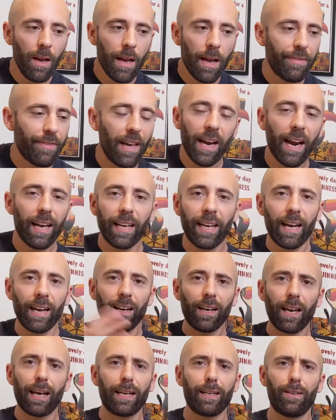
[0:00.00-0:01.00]
And then I kind
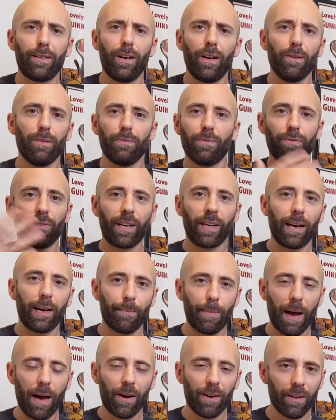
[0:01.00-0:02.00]
of like, you know, forget
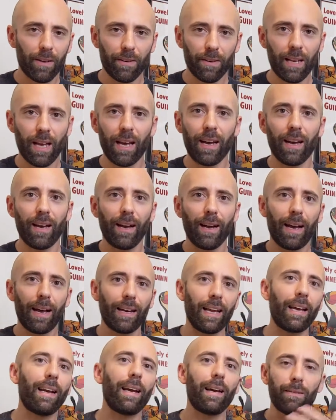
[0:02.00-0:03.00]
about it.
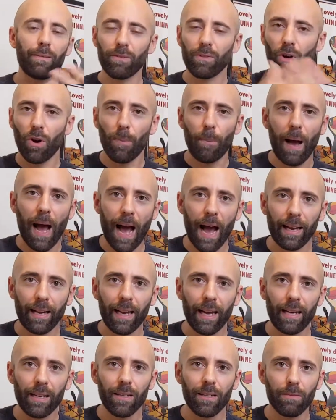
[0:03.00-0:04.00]
And I go back
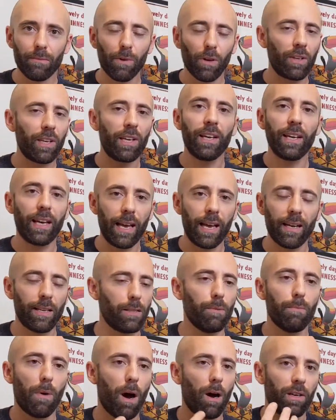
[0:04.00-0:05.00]
and looking again and
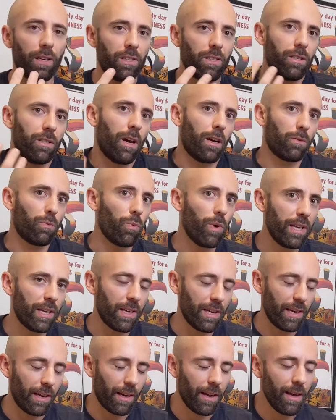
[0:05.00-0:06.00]
the monk is not
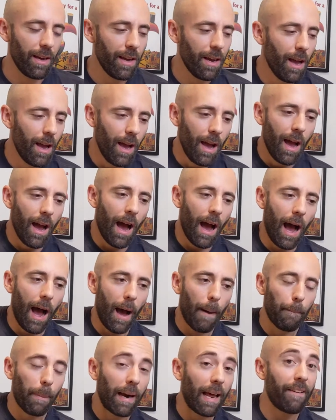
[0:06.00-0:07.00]
winking.
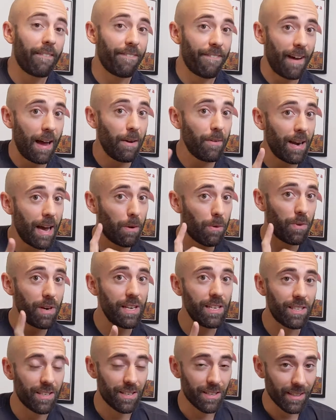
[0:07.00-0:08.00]
But I found out
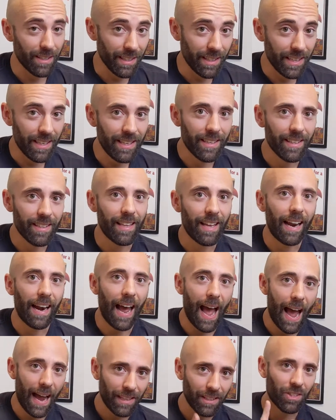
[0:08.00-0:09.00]
recently that
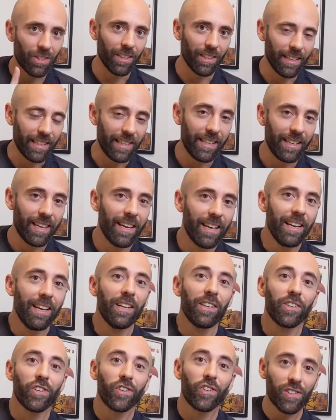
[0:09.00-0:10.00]
actually
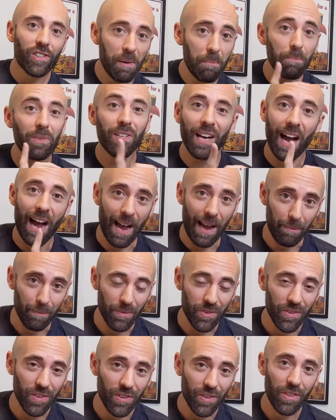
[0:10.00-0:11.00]

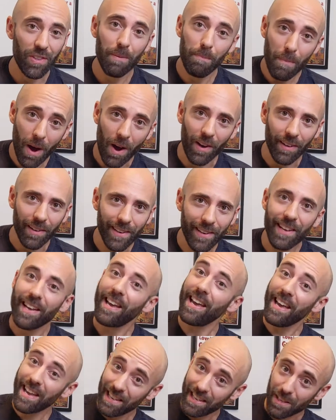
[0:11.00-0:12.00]
sometimes the monk
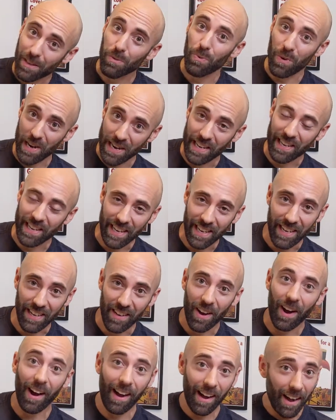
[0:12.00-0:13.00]
is winking
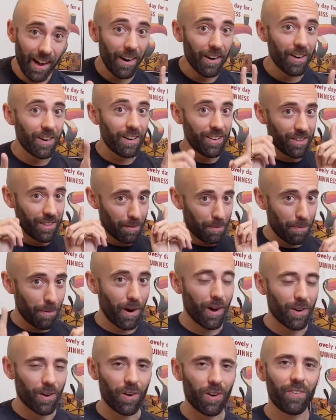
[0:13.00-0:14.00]
on the
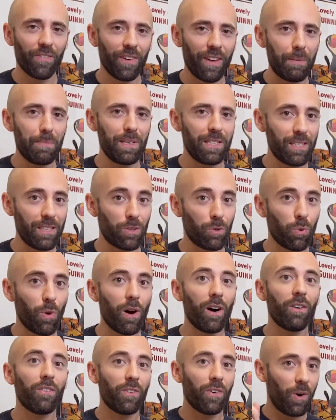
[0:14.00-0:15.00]
bottle of
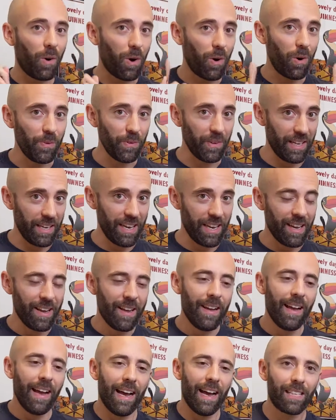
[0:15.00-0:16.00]
ABT-12 only.
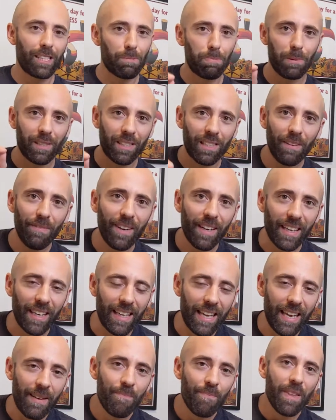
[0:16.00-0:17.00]
And
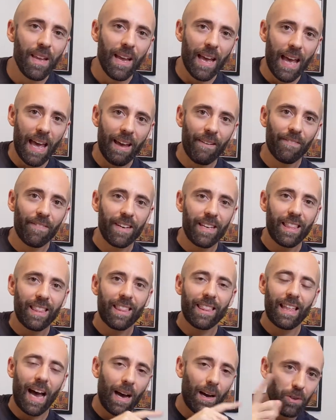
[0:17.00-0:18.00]
specifically every
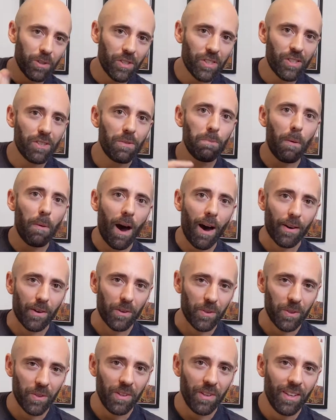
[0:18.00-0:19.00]
1,000
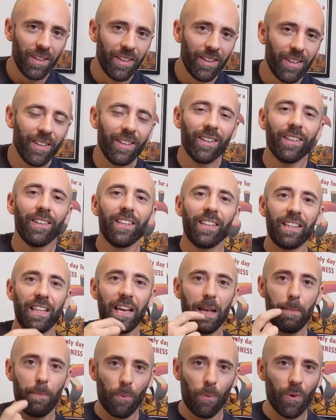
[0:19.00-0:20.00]
bottle,
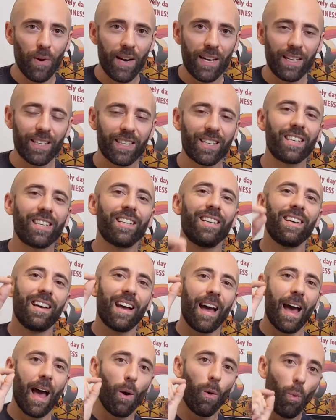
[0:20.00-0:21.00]
they print
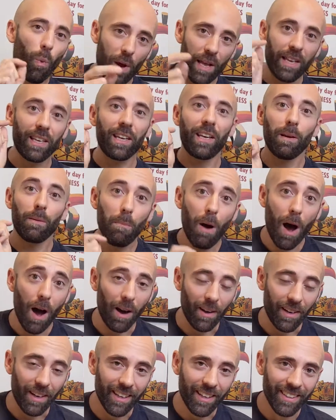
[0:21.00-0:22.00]
a winking
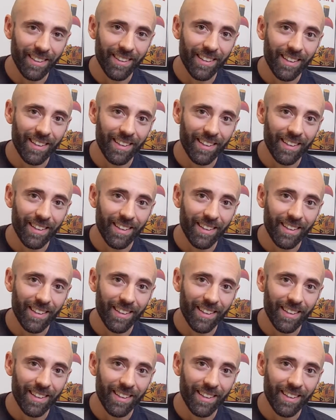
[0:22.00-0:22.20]
monk.